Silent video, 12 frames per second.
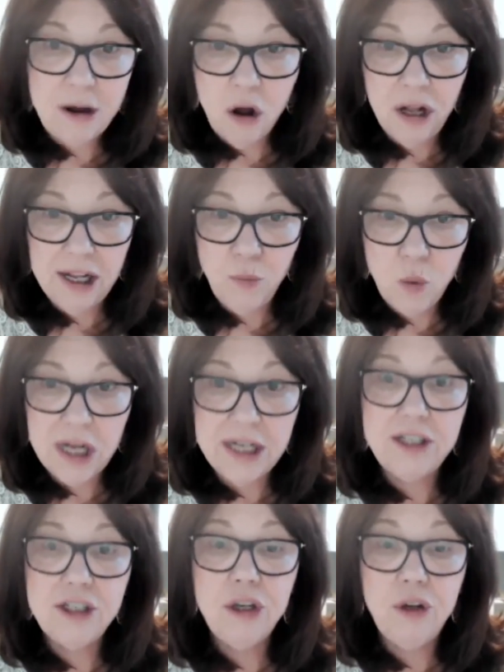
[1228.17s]
all at
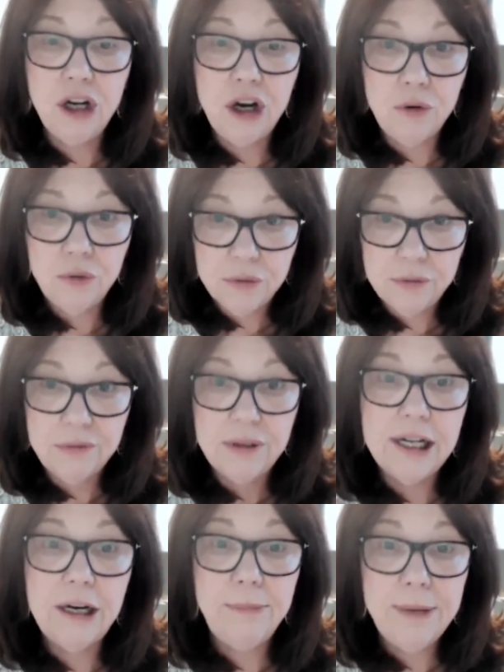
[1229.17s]
once,
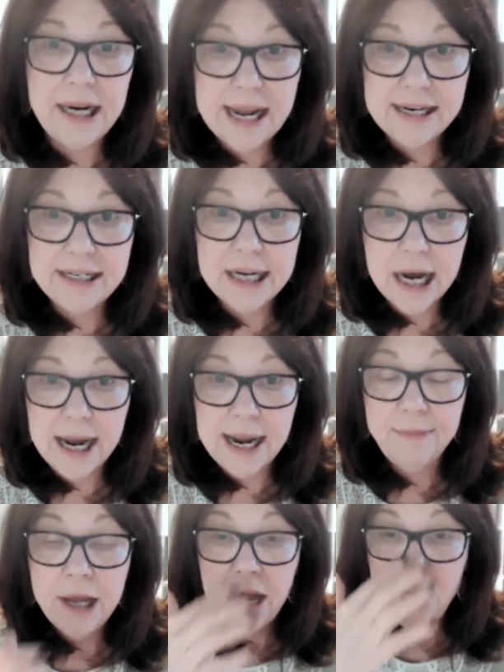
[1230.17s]
little bit at a time.